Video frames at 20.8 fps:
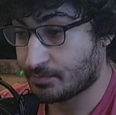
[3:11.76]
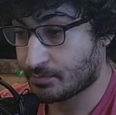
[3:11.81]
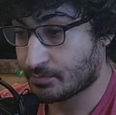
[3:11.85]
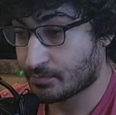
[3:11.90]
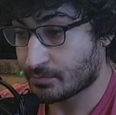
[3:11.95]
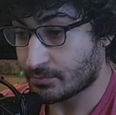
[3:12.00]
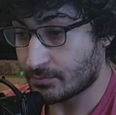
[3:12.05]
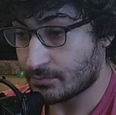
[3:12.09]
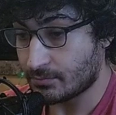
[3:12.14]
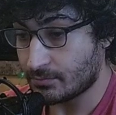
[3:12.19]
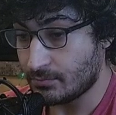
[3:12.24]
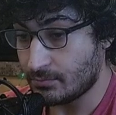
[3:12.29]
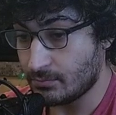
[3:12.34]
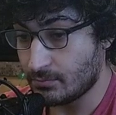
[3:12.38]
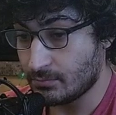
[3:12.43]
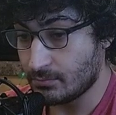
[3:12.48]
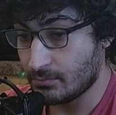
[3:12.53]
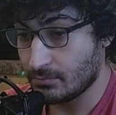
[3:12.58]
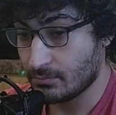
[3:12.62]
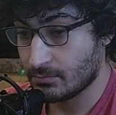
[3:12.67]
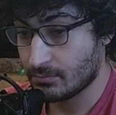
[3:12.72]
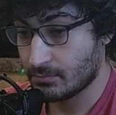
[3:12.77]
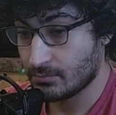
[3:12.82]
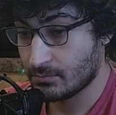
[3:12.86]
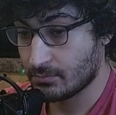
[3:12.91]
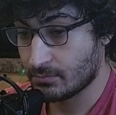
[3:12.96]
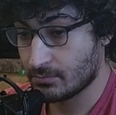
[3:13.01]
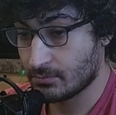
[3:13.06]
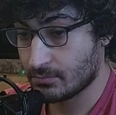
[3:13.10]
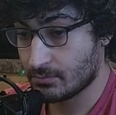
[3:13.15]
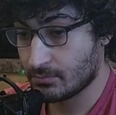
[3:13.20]

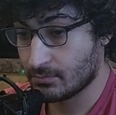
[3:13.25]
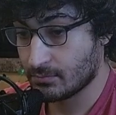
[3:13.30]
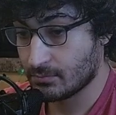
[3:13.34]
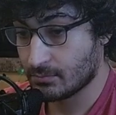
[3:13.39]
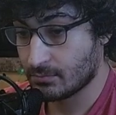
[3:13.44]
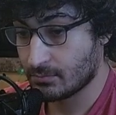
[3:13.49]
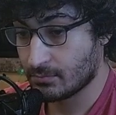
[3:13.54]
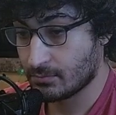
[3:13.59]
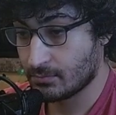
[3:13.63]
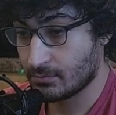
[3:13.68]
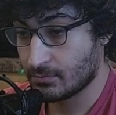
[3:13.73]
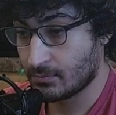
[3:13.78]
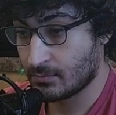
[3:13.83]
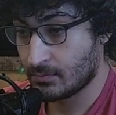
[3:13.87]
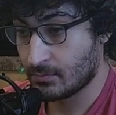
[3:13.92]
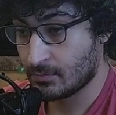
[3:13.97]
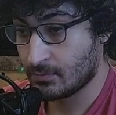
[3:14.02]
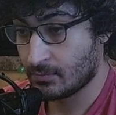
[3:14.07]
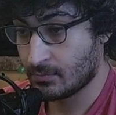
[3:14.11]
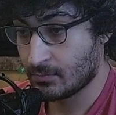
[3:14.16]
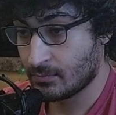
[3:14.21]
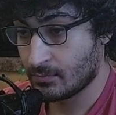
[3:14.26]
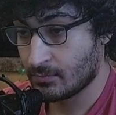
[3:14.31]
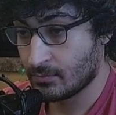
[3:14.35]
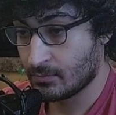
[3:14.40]
Nobody speaks.